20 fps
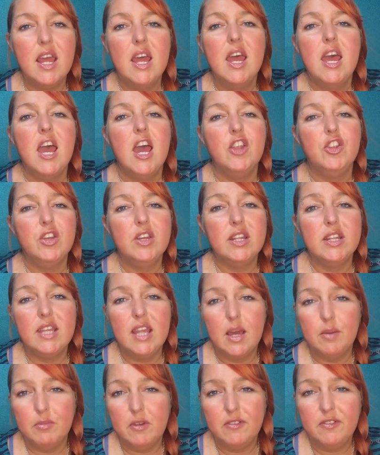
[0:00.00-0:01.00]
and you can tell
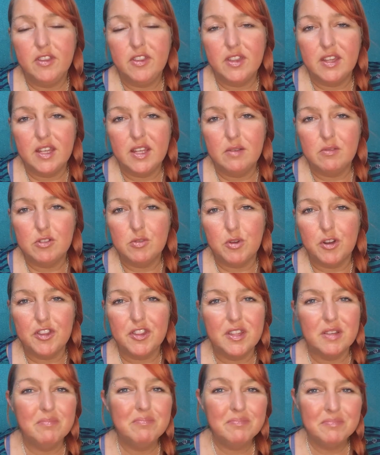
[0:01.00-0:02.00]
me if you think it was worth
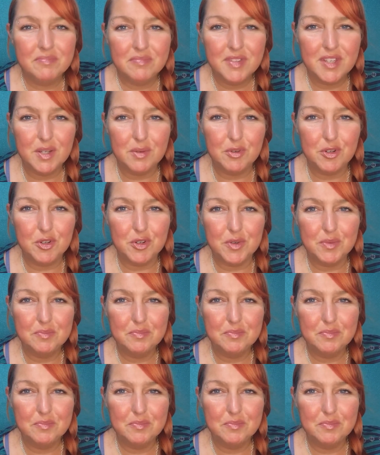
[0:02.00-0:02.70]
it. Here we go.